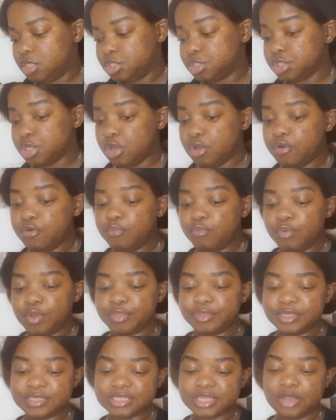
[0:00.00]
So
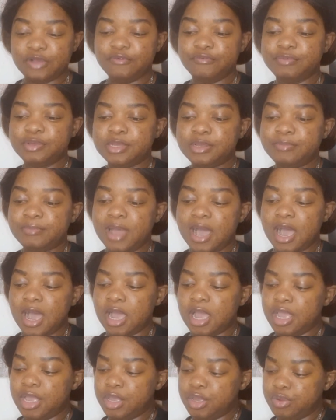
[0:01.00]
with this album,
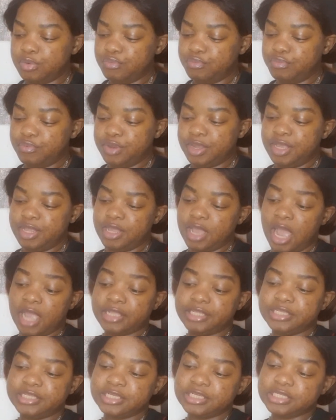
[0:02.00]
I
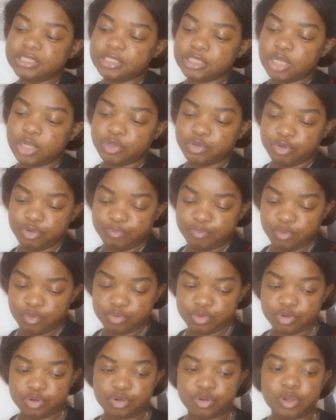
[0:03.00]
did a group
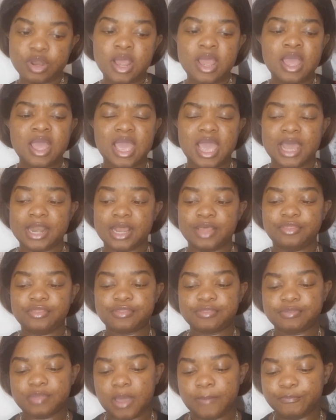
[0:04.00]
order, and
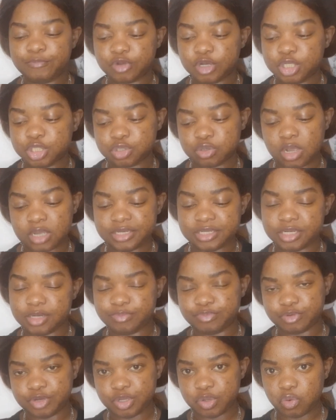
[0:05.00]
I'm pretty sure I did a
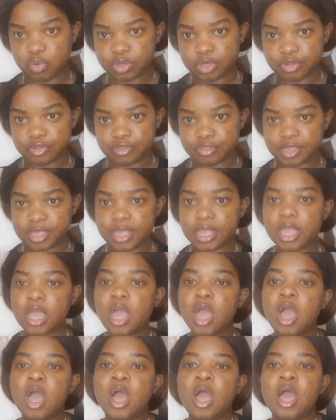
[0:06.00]
pre-order thing,
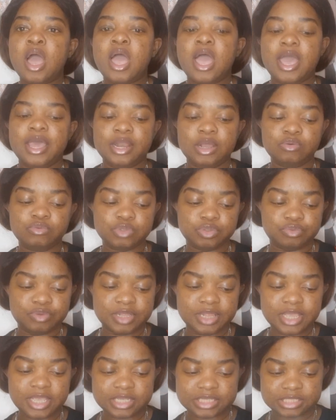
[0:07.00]
and I was
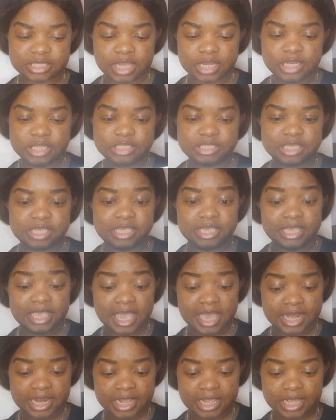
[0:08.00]
really excited to
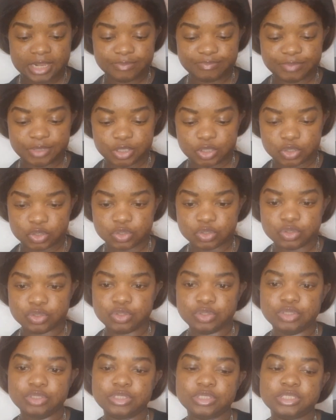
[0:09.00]
get it
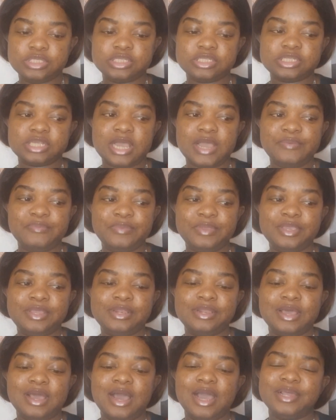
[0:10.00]
because, I
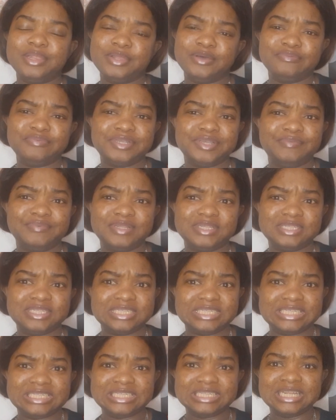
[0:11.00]
mean, I love
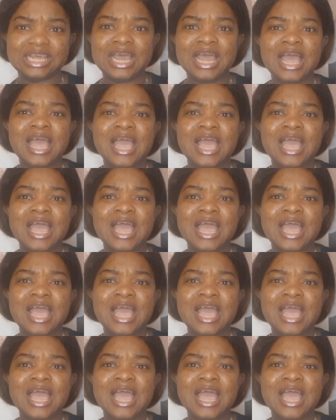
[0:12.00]
17,